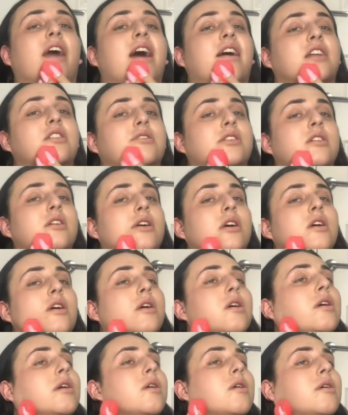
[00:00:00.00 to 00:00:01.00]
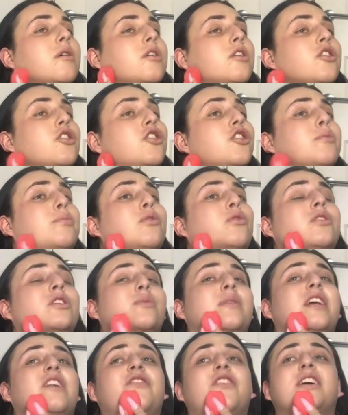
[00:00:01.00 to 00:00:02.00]
cats,
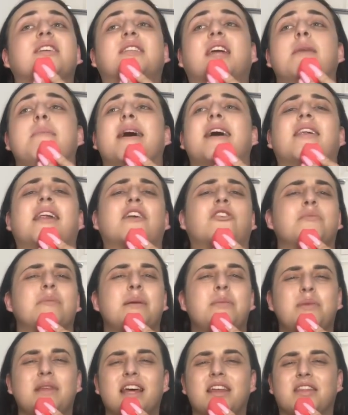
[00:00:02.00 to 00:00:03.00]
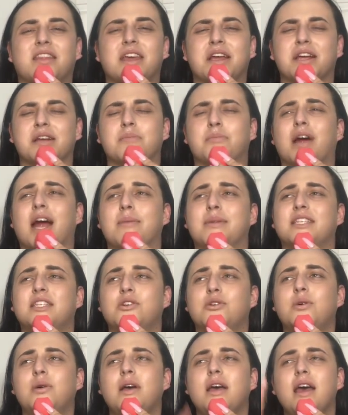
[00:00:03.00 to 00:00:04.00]
newborns when they first come out, like remember that thing in primary
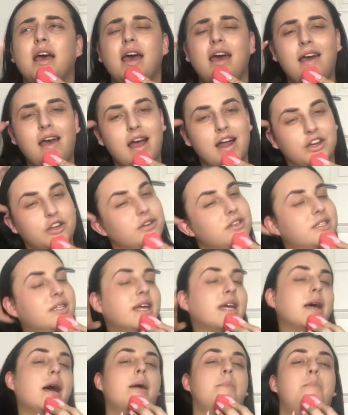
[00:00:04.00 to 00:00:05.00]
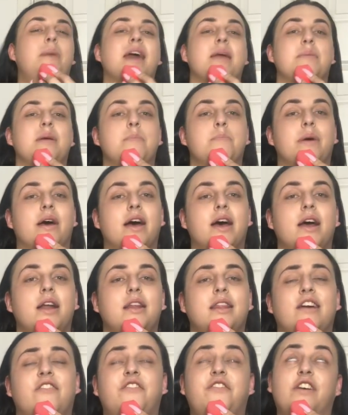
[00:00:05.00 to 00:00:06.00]
school? And you'd see a baby
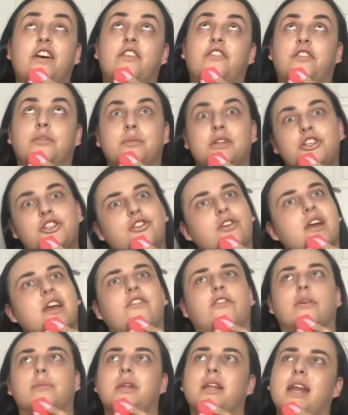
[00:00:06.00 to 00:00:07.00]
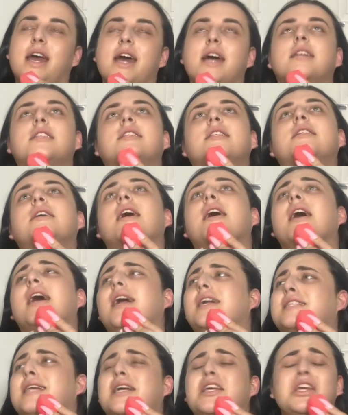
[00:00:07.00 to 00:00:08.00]
bird that fell from the tree, from the nest.
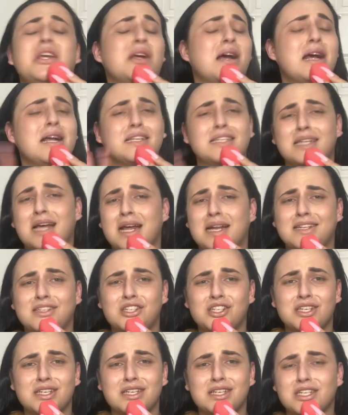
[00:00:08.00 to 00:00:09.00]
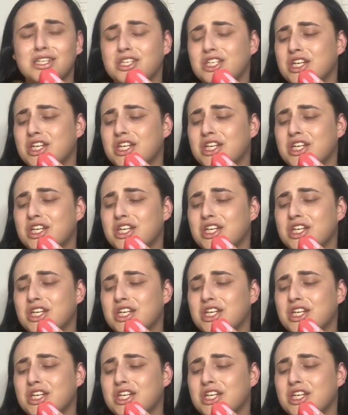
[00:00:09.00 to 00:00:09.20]
It's like, you can't touch it,